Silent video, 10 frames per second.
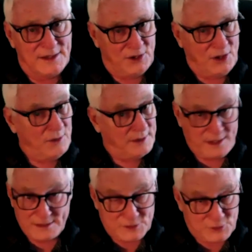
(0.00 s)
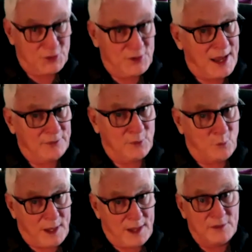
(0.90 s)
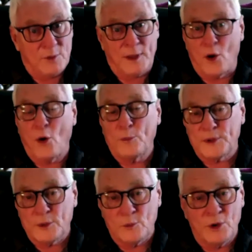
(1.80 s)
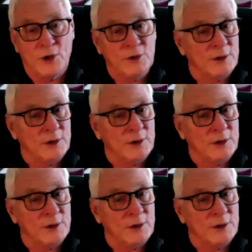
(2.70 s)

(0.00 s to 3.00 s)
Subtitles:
you know, it doesn't turn out the way that we hoped it would,